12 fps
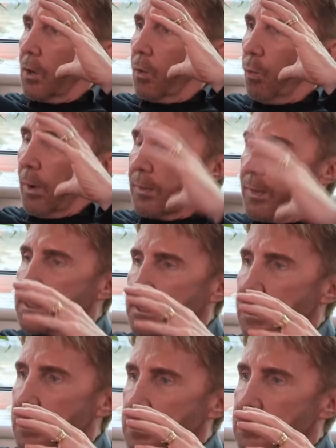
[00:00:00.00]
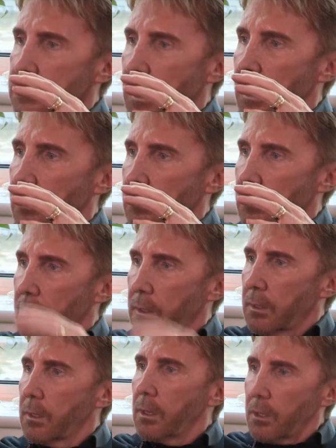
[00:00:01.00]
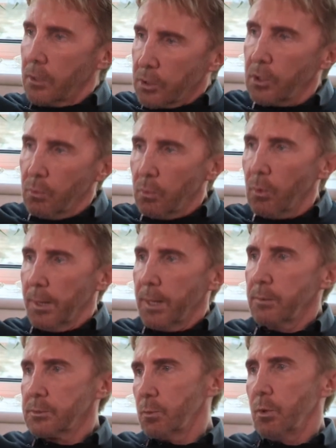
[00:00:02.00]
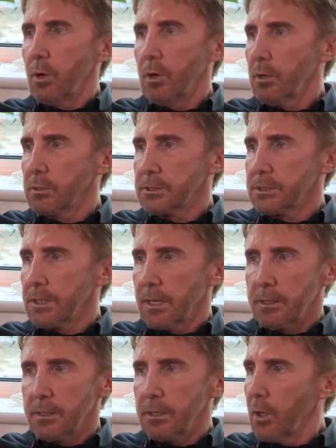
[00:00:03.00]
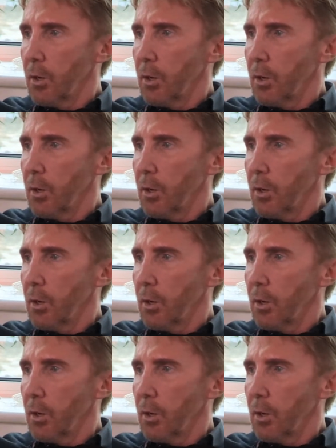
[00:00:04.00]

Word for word: when that settles down, you will be able to walk on sand, no